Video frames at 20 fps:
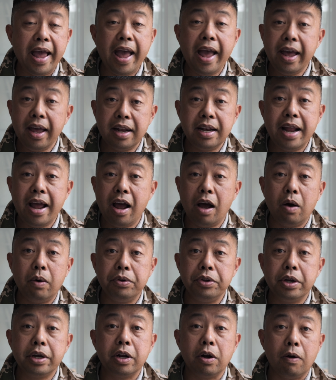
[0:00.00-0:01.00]
and now
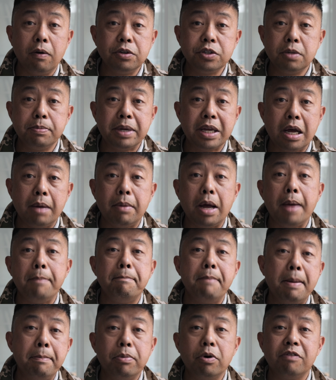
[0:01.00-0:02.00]
you can also become a
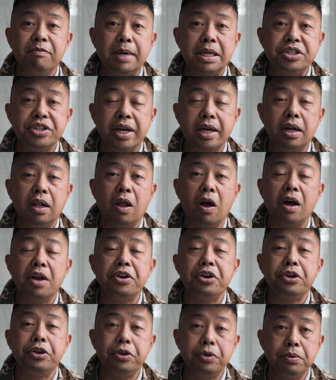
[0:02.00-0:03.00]
member of my channel
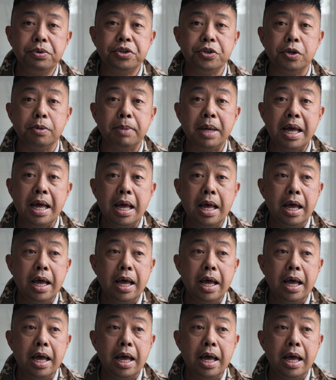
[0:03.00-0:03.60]
on YouTube.